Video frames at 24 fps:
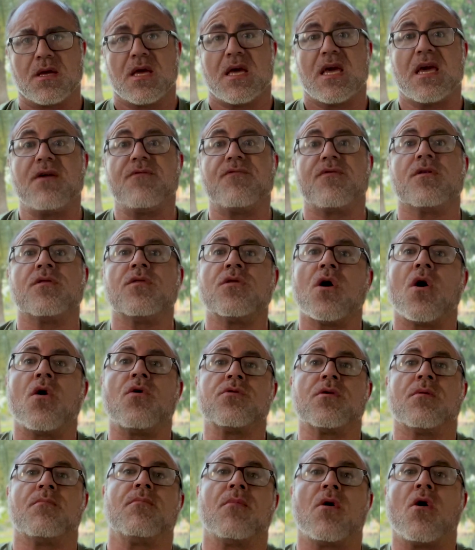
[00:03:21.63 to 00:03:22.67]
even though
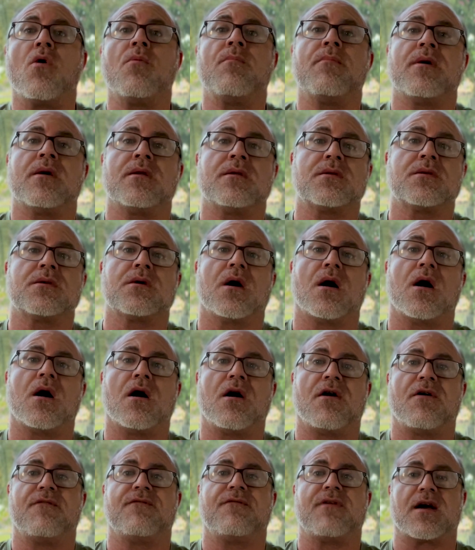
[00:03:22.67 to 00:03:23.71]
the moment
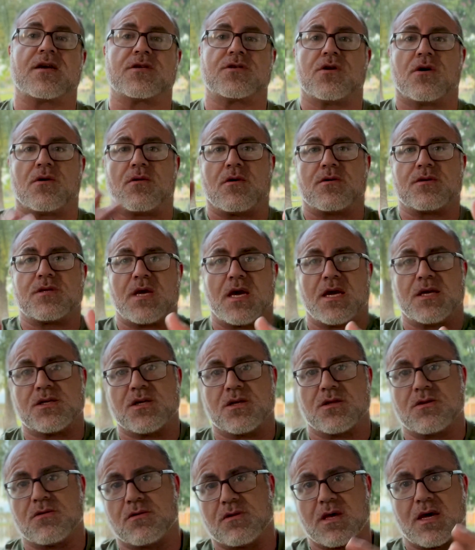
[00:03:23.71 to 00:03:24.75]
of external rotation
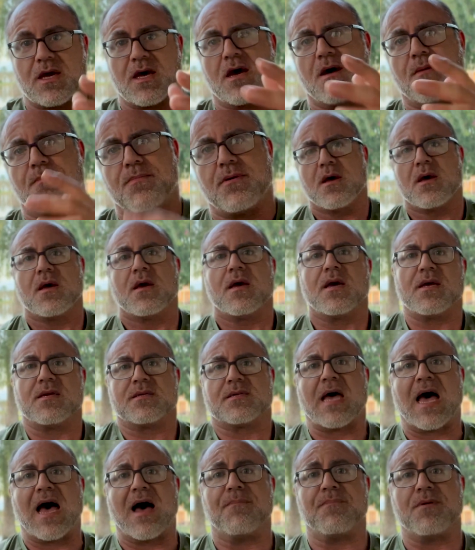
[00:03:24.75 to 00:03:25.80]
through the hip is
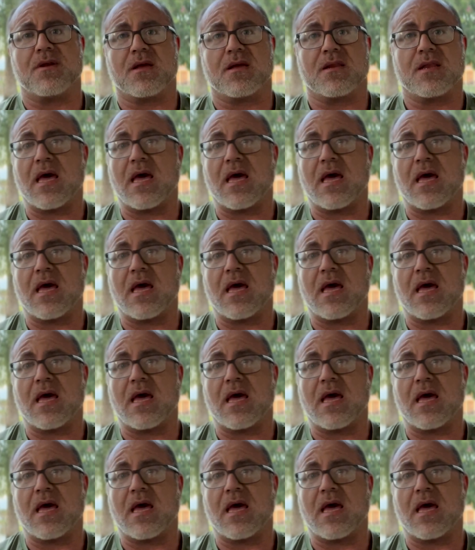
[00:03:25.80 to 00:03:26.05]
happening.